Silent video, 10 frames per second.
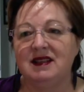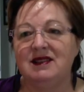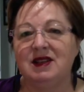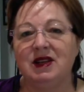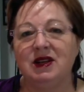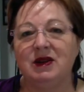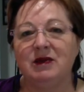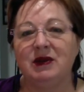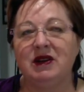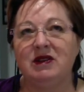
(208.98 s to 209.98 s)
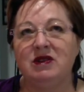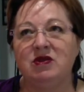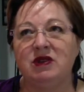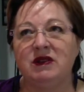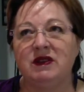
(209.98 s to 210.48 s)
So we're
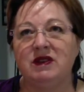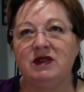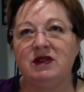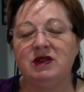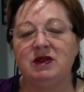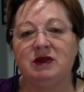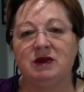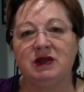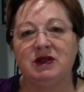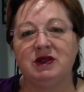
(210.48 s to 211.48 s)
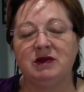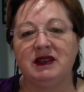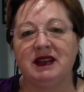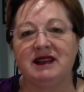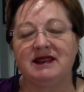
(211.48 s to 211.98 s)
not driven to do what we do
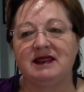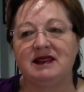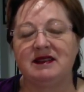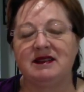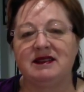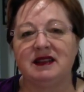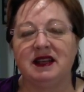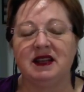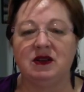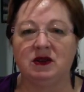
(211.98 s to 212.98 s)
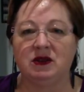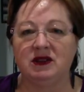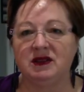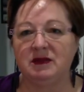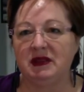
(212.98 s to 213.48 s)
with excellence in
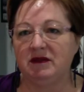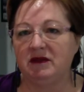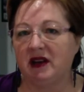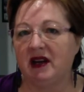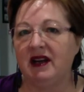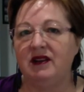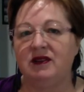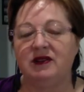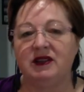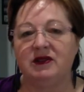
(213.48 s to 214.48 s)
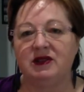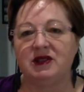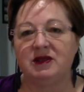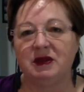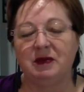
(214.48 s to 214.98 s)
order to be right or in order
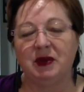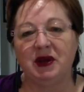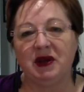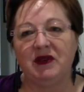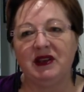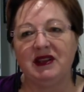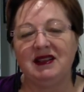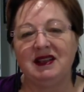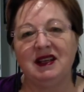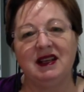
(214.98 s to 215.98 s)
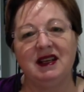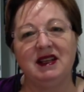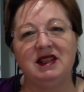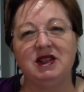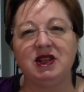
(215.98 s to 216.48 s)
to be perfect.
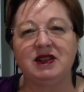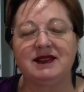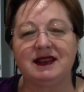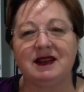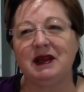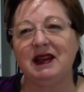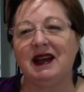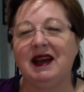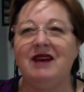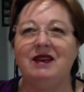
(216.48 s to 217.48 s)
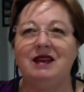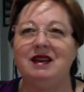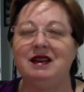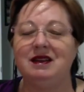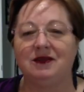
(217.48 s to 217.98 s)
It's just that we have an
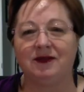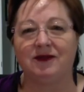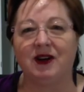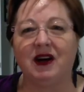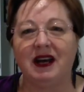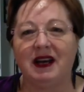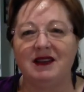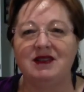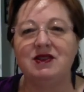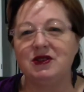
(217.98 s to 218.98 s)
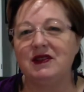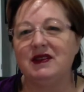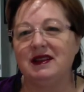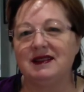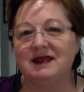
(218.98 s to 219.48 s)
inner fire to
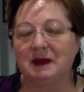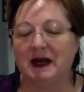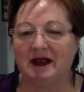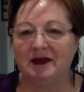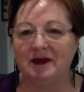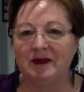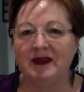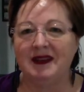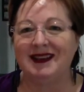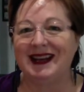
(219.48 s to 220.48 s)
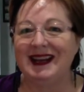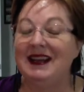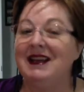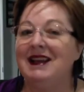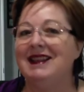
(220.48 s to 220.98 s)
do things well,
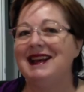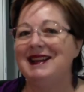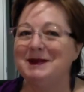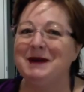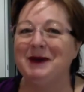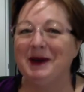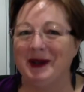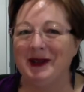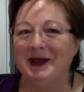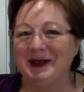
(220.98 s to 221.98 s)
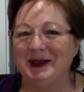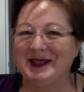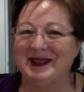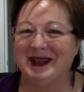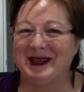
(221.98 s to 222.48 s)
okay? That's when we're on the good
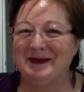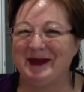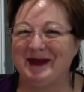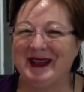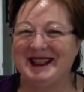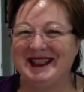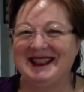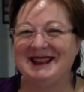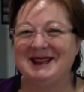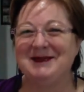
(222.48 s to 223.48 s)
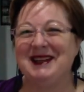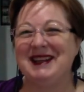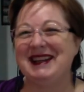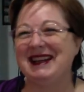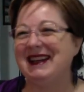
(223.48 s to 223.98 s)
side of perfectionism,
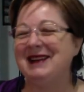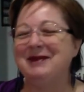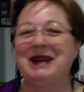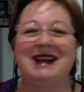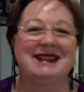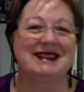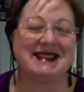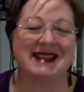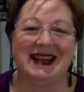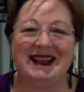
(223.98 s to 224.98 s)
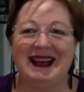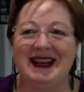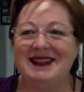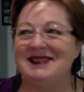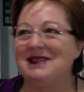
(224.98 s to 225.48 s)
okay? And we understand
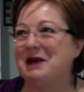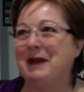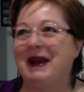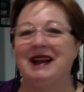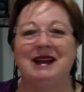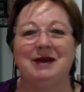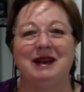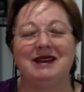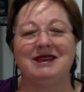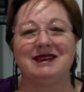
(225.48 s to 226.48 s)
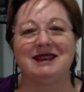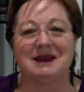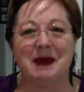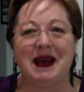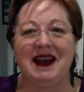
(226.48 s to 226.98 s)
that it's not about anyone else, it's
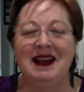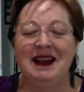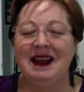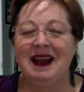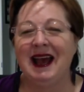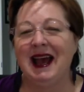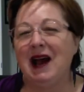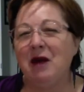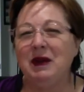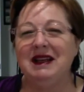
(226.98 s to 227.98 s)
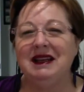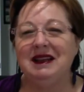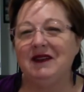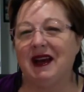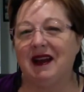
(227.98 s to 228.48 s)
about how we
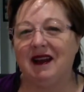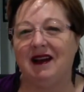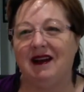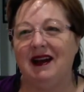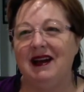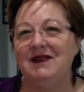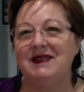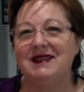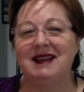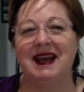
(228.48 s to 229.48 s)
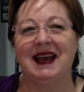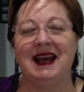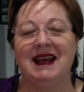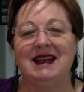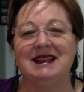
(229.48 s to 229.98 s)
live our lives,
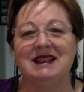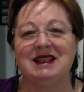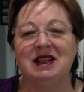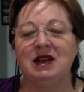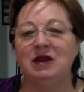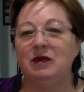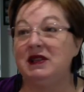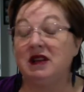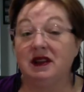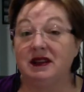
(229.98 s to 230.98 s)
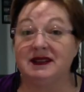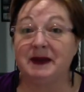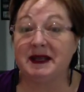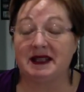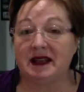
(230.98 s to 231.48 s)
and we don't
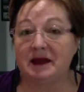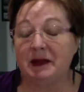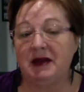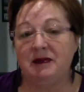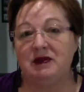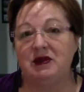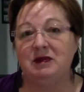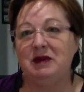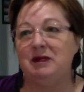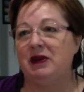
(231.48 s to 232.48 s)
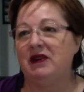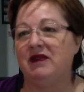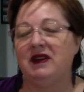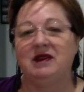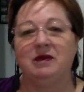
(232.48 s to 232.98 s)
expect other people to be
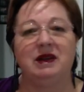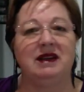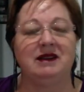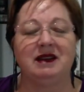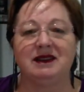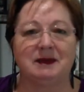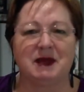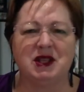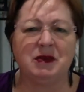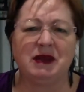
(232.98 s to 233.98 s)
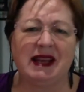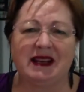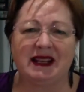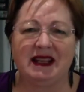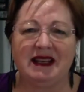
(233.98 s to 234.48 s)
perfect. Especially with our
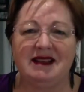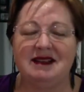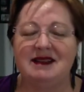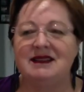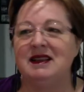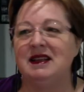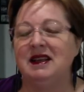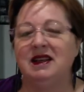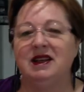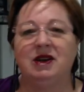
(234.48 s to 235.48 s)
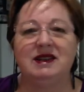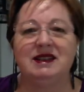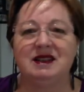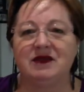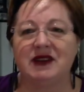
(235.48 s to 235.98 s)
kids, I
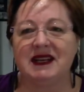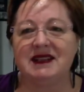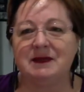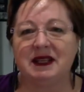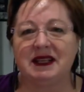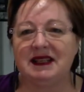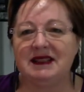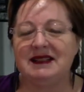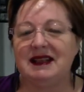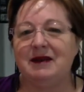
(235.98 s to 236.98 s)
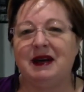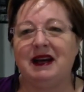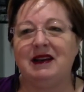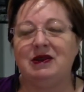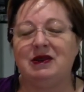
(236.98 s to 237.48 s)
didn't raise my kids that way
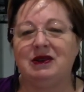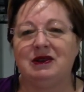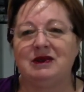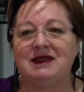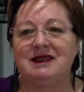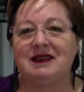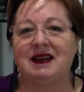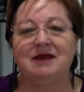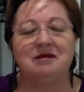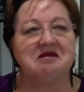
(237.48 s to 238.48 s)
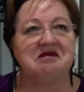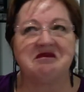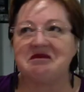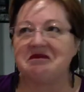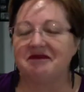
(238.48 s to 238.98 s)
at all. It was like,
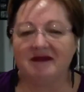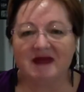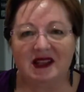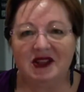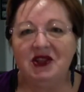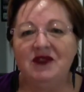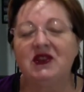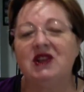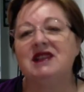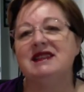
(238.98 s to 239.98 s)
you've got to